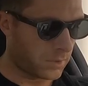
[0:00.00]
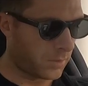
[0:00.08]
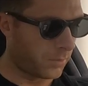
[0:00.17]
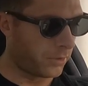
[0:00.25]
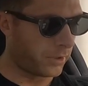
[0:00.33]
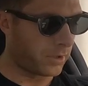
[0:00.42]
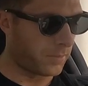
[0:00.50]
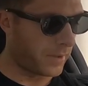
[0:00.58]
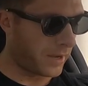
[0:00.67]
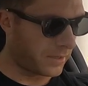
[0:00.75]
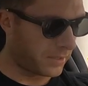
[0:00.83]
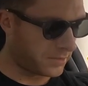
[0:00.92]
I'm only
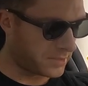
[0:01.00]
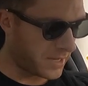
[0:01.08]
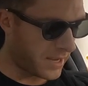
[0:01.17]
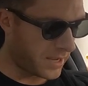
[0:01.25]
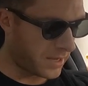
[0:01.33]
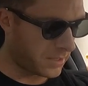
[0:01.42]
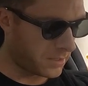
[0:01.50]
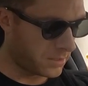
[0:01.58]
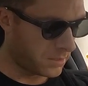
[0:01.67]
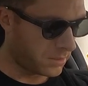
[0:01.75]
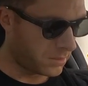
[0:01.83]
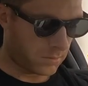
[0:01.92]
commanding 10.
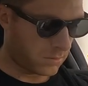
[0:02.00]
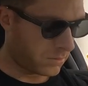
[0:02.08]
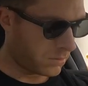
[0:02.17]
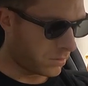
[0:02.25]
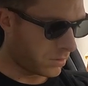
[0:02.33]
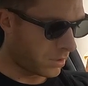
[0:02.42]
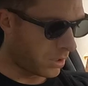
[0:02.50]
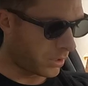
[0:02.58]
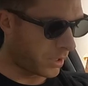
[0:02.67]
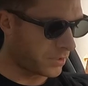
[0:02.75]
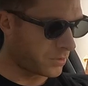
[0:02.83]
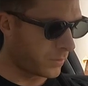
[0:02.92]
Okay,